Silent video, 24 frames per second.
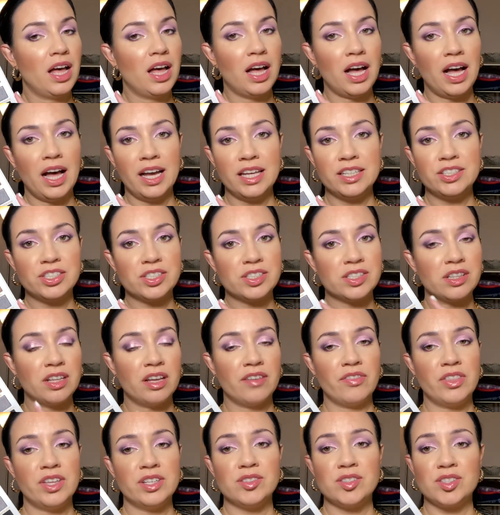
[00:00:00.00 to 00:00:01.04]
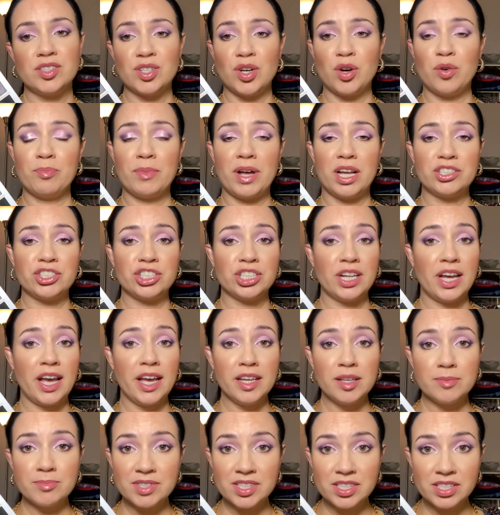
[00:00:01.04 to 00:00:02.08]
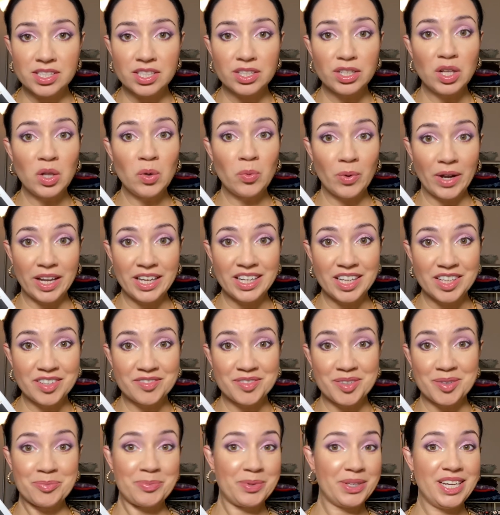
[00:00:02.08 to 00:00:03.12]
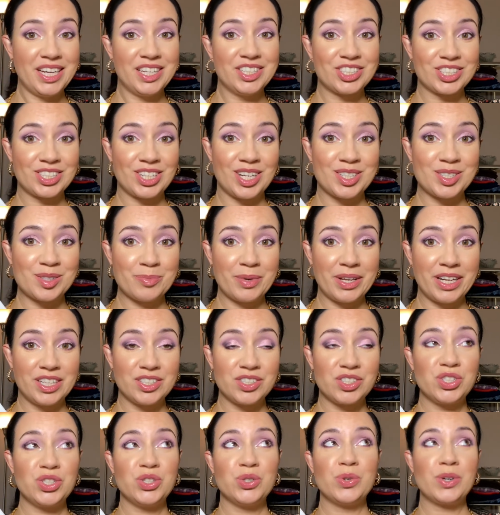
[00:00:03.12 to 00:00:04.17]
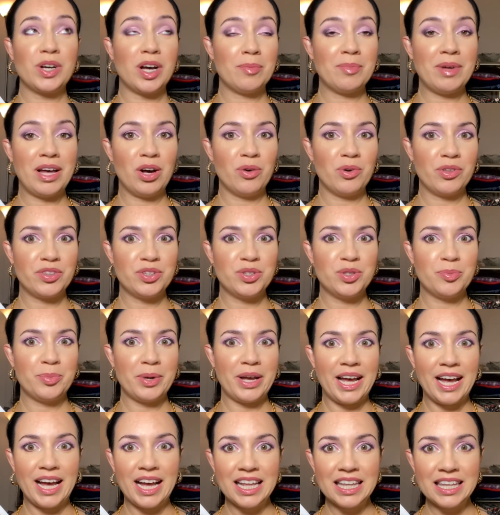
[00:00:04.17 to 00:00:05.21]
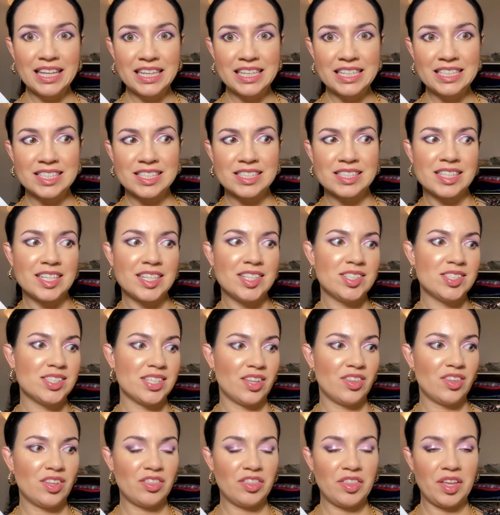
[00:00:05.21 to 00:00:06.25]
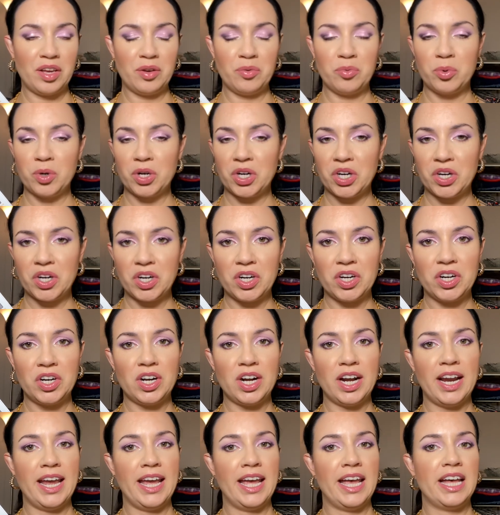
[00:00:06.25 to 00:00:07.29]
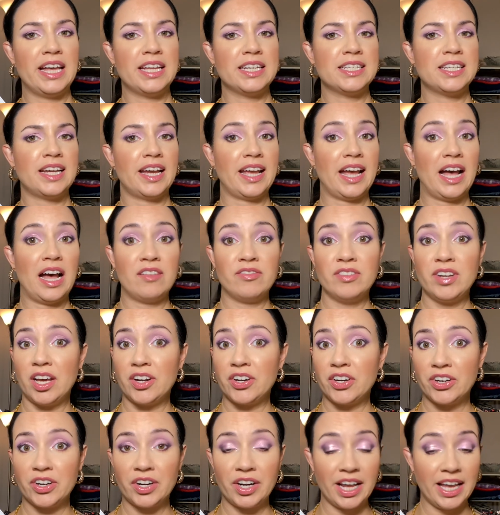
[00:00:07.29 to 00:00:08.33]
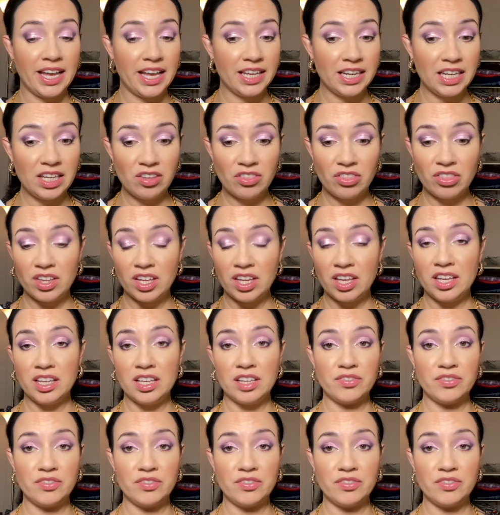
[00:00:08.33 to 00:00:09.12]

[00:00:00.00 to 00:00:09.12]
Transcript: I just love this so much. And I am still waiting for BH Cosmetics to come out with new palettes. They said that they were, and I have not heard anything.